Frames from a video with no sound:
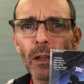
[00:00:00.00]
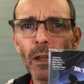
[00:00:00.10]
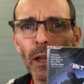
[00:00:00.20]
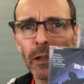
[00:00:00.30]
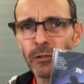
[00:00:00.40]

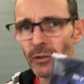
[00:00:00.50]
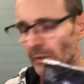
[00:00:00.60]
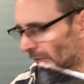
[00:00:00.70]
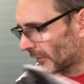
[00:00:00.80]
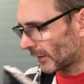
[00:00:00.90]
as you can
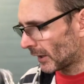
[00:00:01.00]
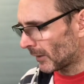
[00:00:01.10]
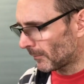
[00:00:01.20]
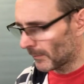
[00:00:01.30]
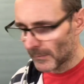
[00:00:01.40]
see,
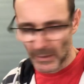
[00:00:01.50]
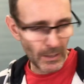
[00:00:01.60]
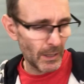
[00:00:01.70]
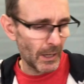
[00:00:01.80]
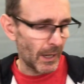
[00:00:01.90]

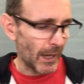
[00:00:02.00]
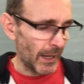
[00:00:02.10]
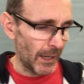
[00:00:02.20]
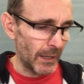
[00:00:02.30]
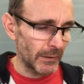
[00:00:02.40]

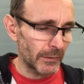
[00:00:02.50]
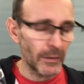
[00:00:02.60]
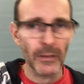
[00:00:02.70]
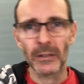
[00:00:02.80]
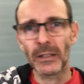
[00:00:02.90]
and
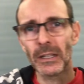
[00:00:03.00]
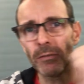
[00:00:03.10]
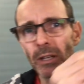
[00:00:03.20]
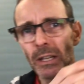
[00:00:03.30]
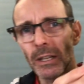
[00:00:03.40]
the
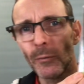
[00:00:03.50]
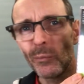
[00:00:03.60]
DVD